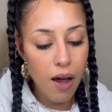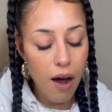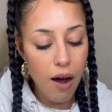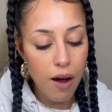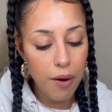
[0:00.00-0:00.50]

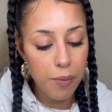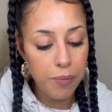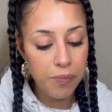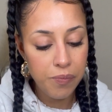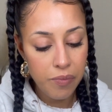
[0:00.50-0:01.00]
And
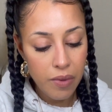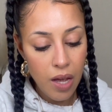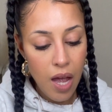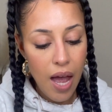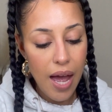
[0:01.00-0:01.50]

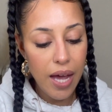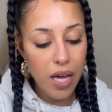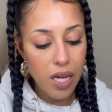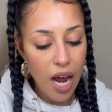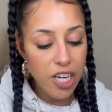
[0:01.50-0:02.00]

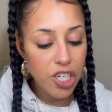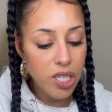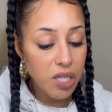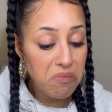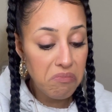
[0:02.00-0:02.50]
I
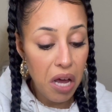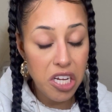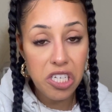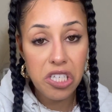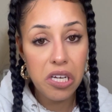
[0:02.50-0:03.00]
just
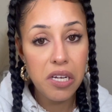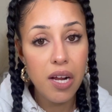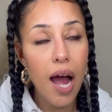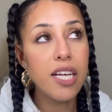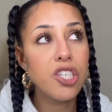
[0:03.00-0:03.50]
couldn't.
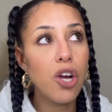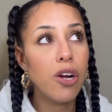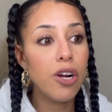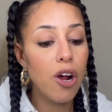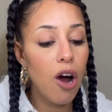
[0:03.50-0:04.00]
I
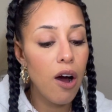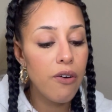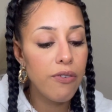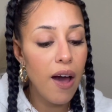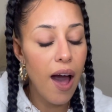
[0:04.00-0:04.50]
started
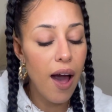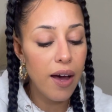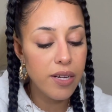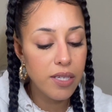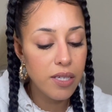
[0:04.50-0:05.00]
off
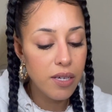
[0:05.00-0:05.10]
at,